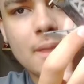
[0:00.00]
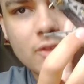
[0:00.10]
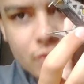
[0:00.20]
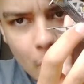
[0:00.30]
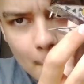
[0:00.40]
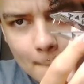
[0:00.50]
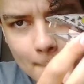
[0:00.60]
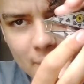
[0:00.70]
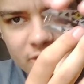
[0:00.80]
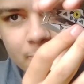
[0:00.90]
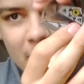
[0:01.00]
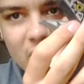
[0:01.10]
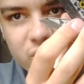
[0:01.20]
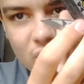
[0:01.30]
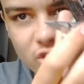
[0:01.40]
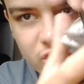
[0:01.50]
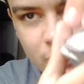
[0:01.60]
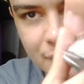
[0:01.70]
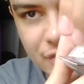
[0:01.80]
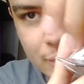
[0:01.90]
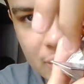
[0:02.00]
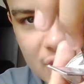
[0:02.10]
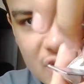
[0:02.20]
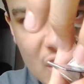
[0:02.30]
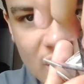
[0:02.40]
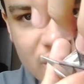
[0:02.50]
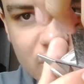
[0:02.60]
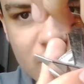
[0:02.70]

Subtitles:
It's got a much better crusher with some nice